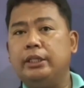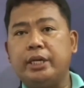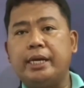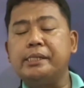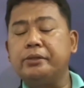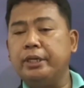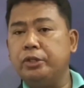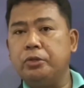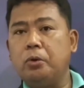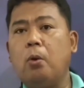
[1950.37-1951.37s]
just to
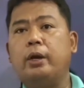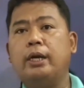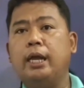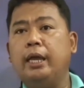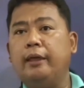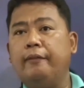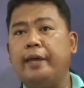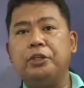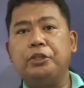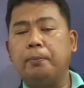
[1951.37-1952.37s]
ensure
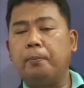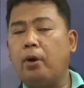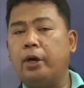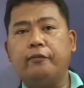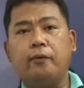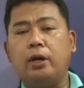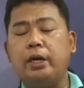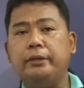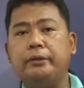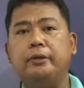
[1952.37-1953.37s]
that your
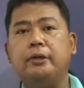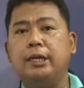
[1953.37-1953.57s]
portfolio